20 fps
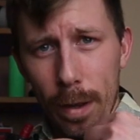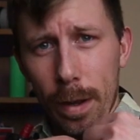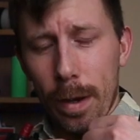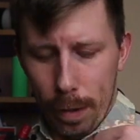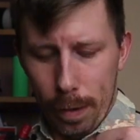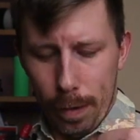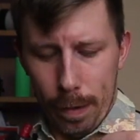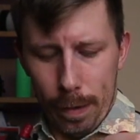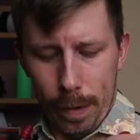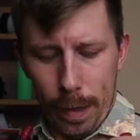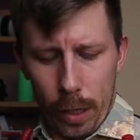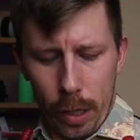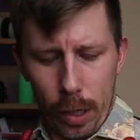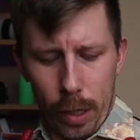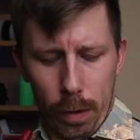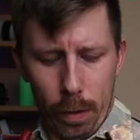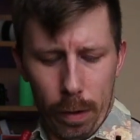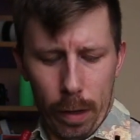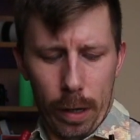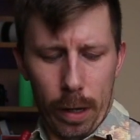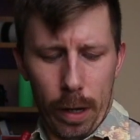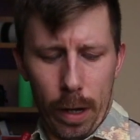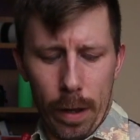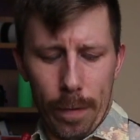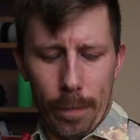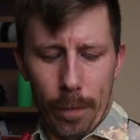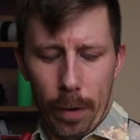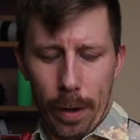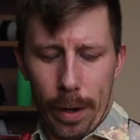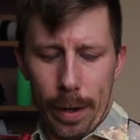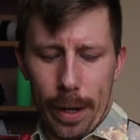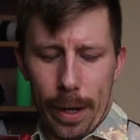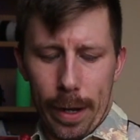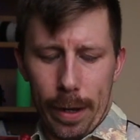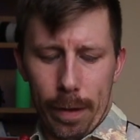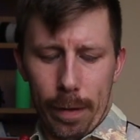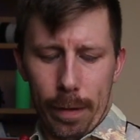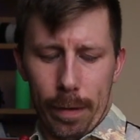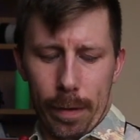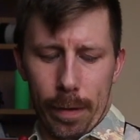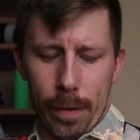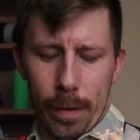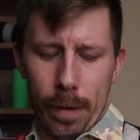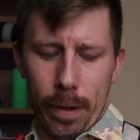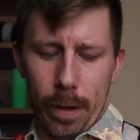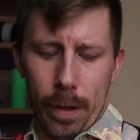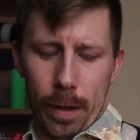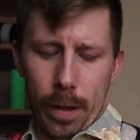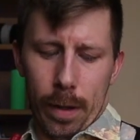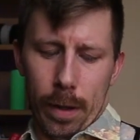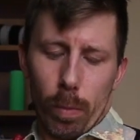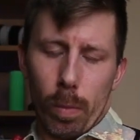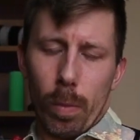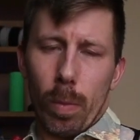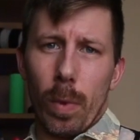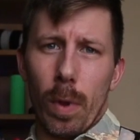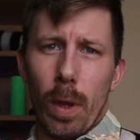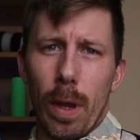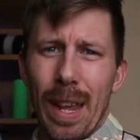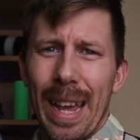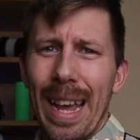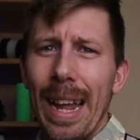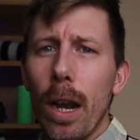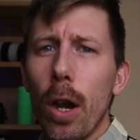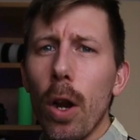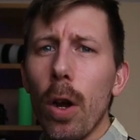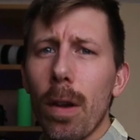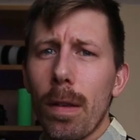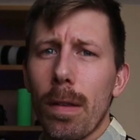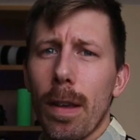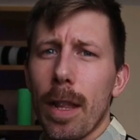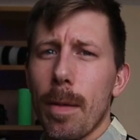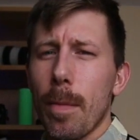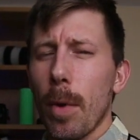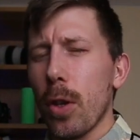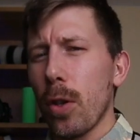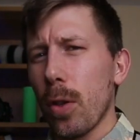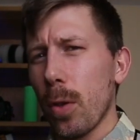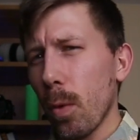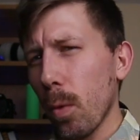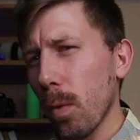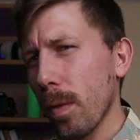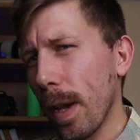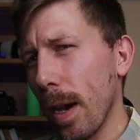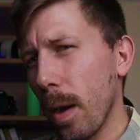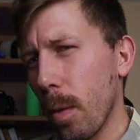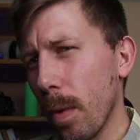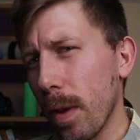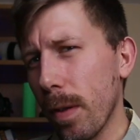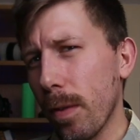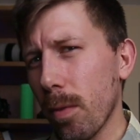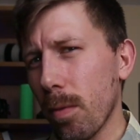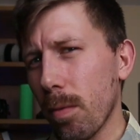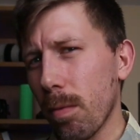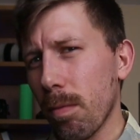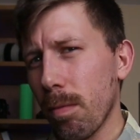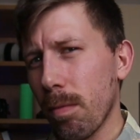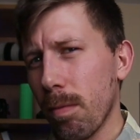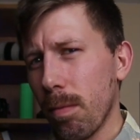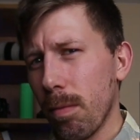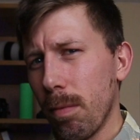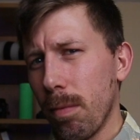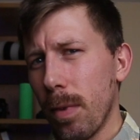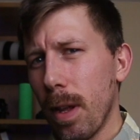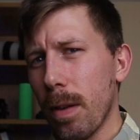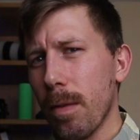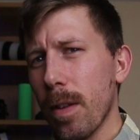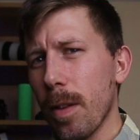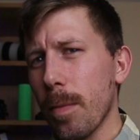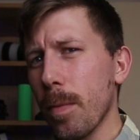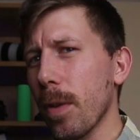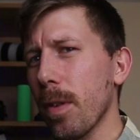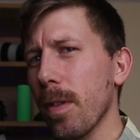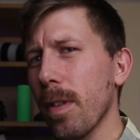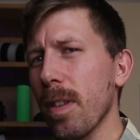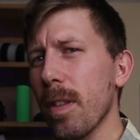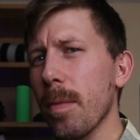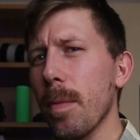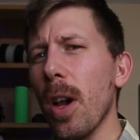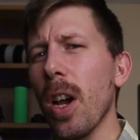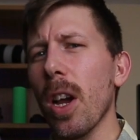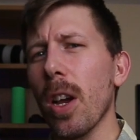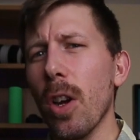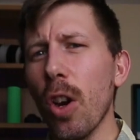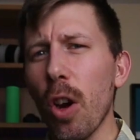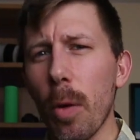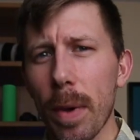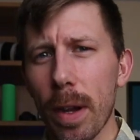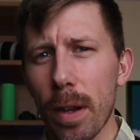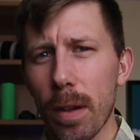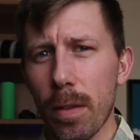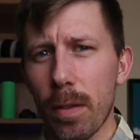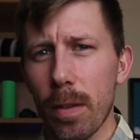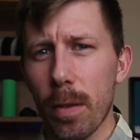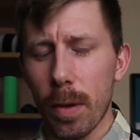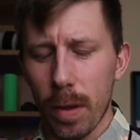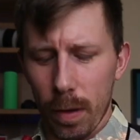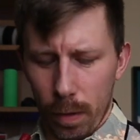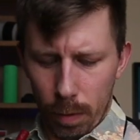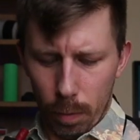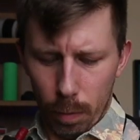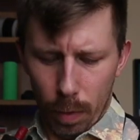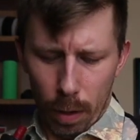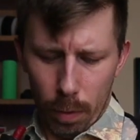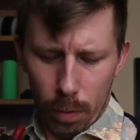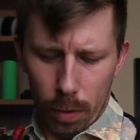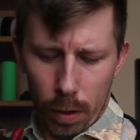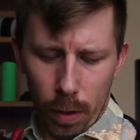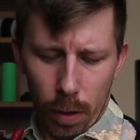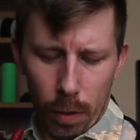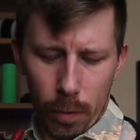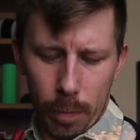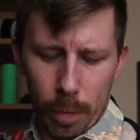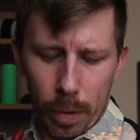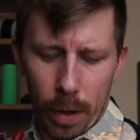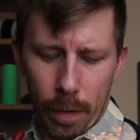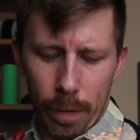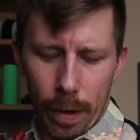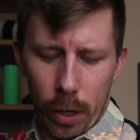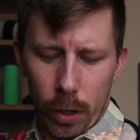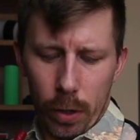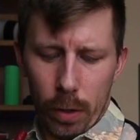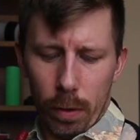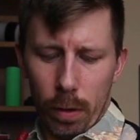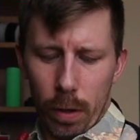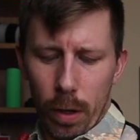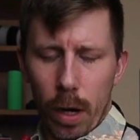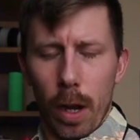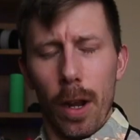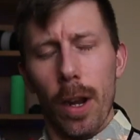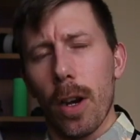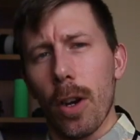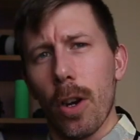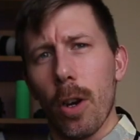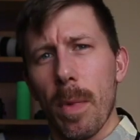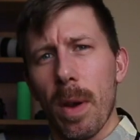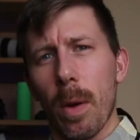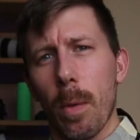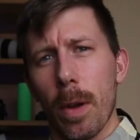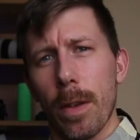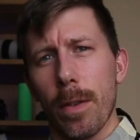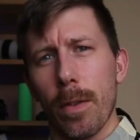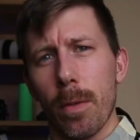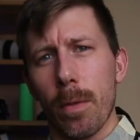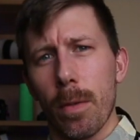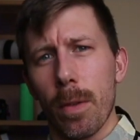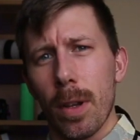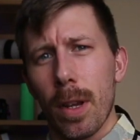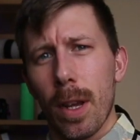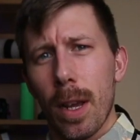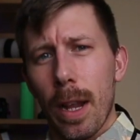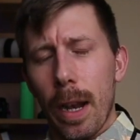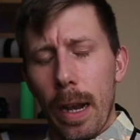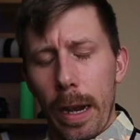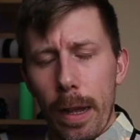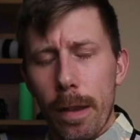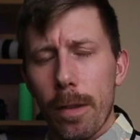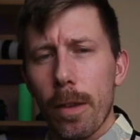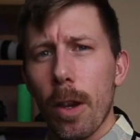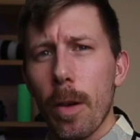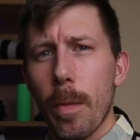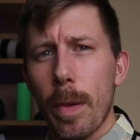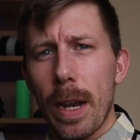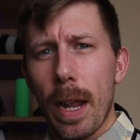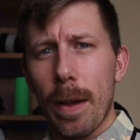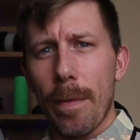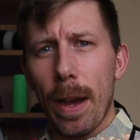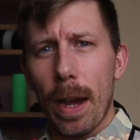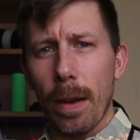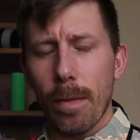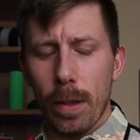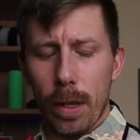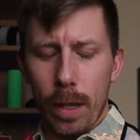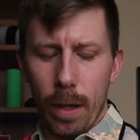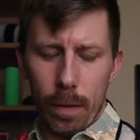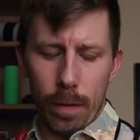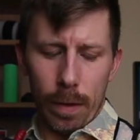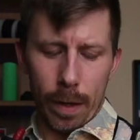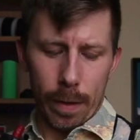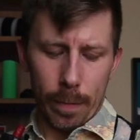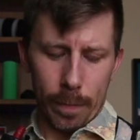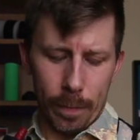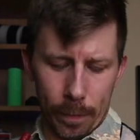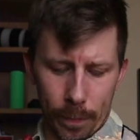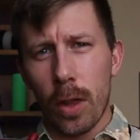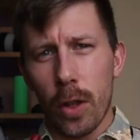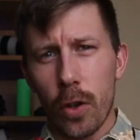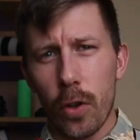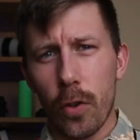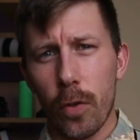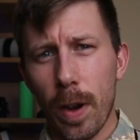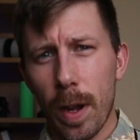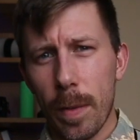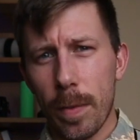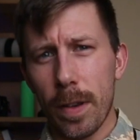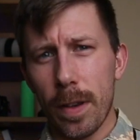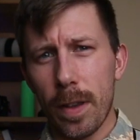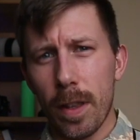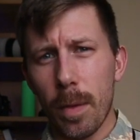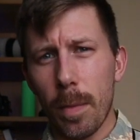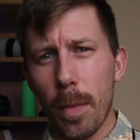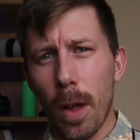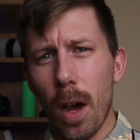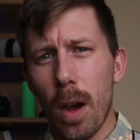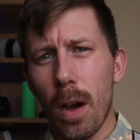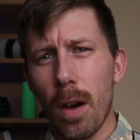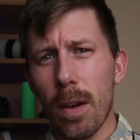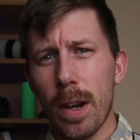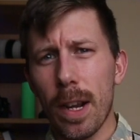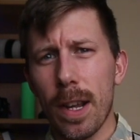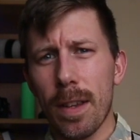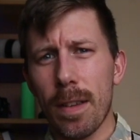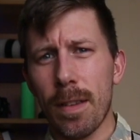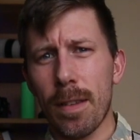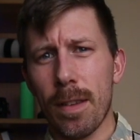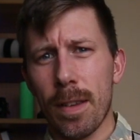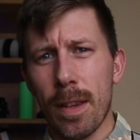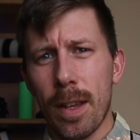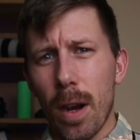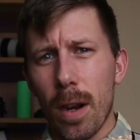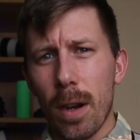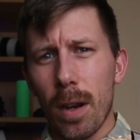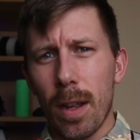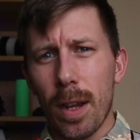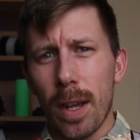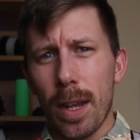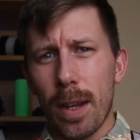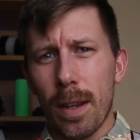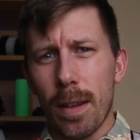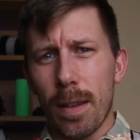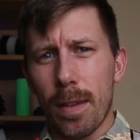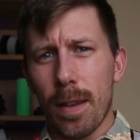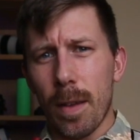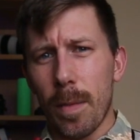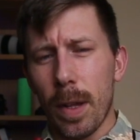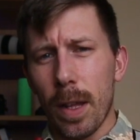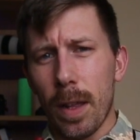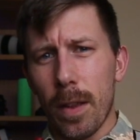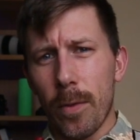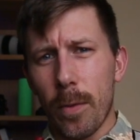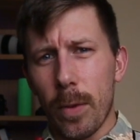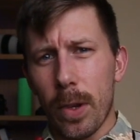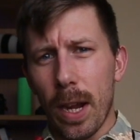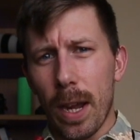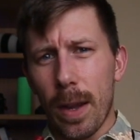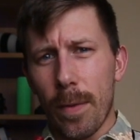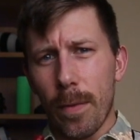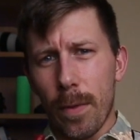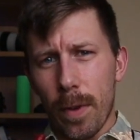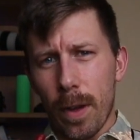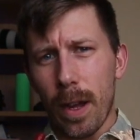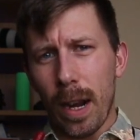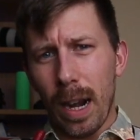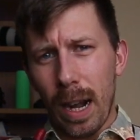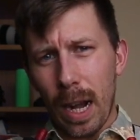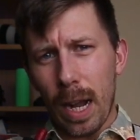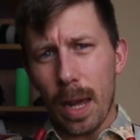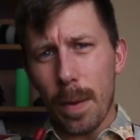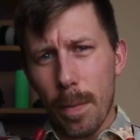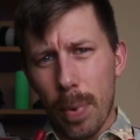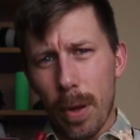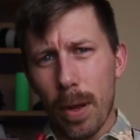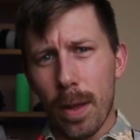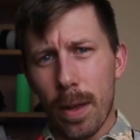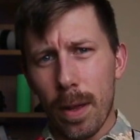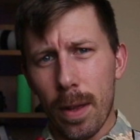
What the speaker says: This has actually got a curve on it. It looks like the most thought out whistle there is because there's some ergonomics to it. So well done Ultimate Direction on an ergonomic whistle. Let's hope we never have to use it. The strap system, the harness, unlike some of the others which have a clip,